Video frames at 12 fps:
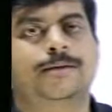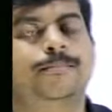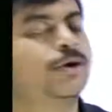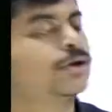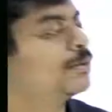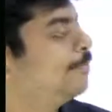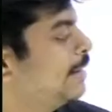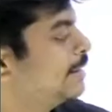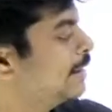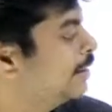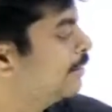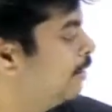because the
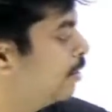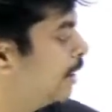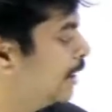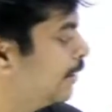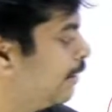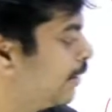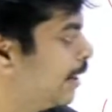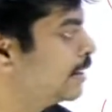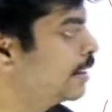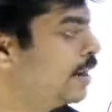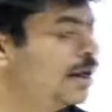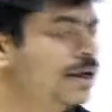base are equal, you can equate,
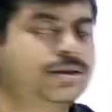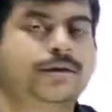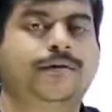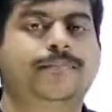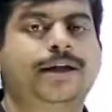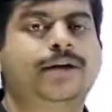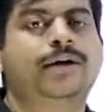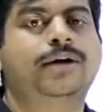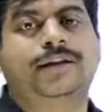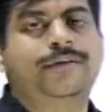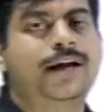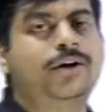right? So from there you will
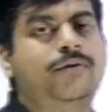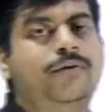get the value